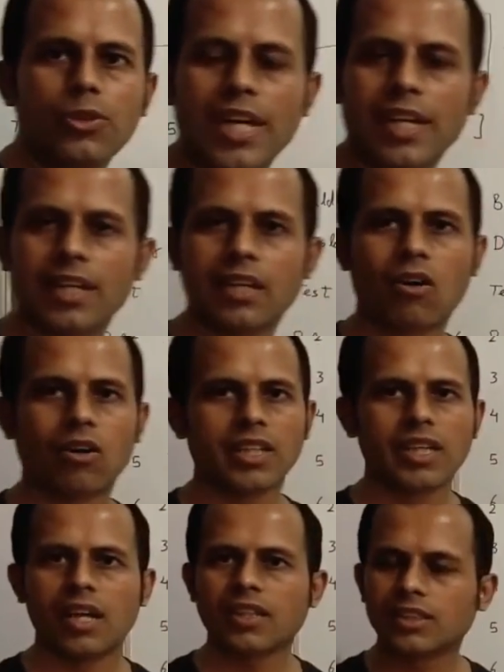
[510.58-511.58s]
New Relic, or
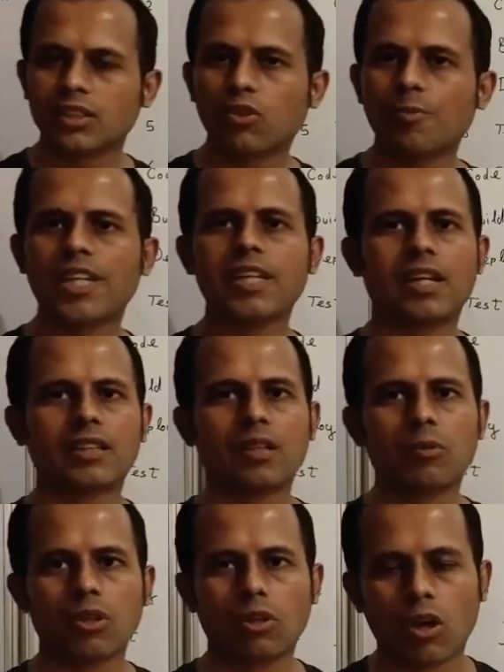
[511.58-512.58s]
there are so many
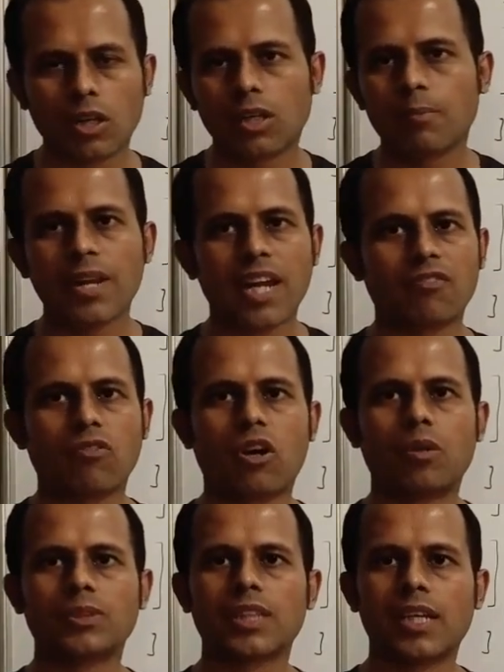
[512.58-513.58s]
other logging
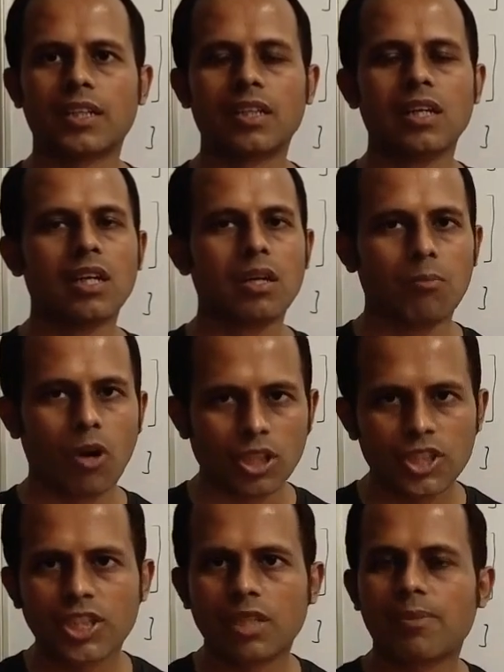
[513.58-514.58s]
platforms and
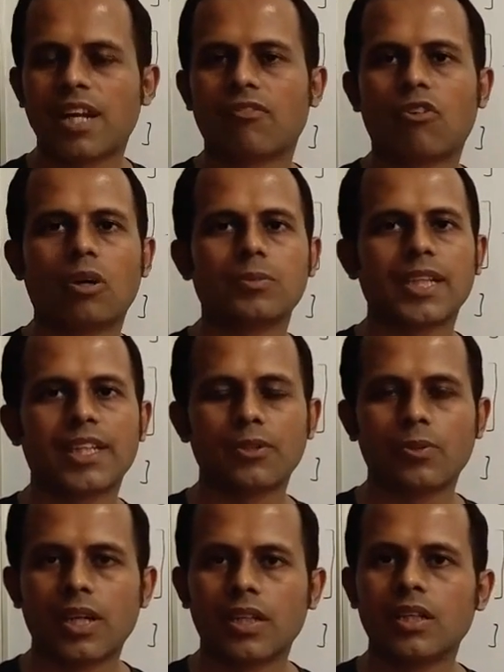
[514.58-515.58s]
monitoring platforms that
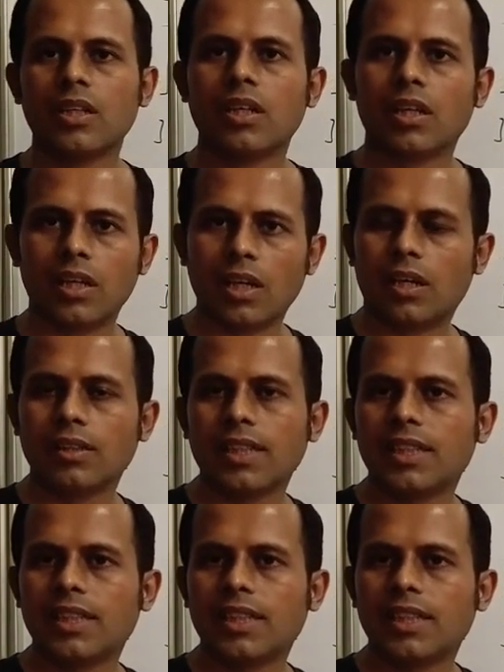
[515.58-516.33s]
you can learn.